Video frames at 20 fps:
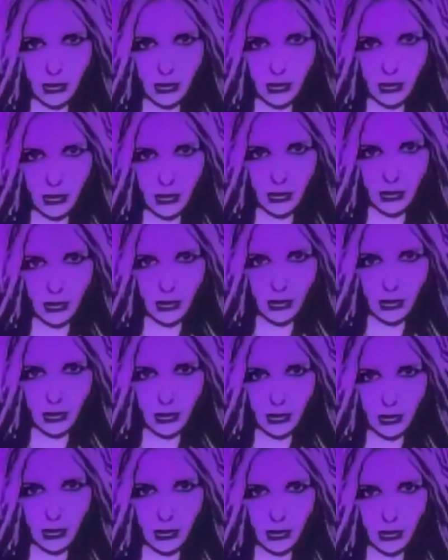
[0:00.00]

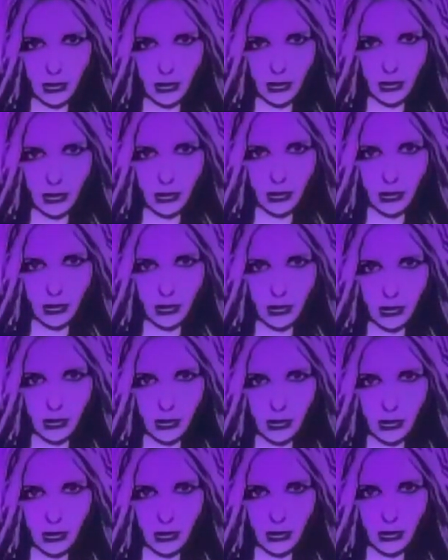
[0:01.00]

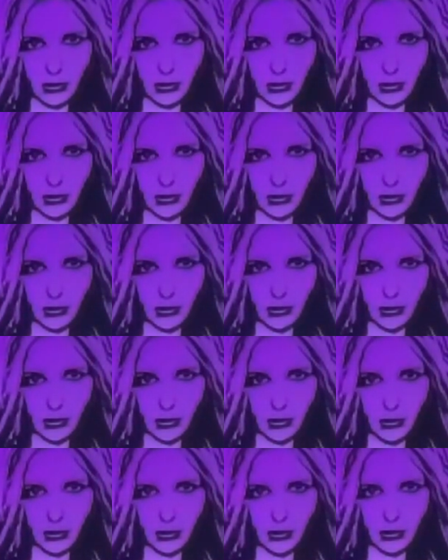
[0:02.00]

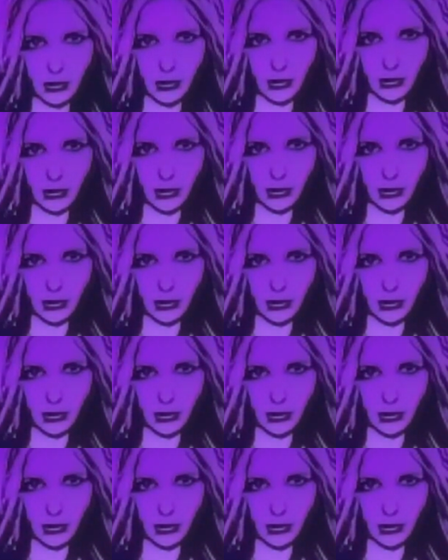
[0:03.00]
No words are spoken by the person on screen.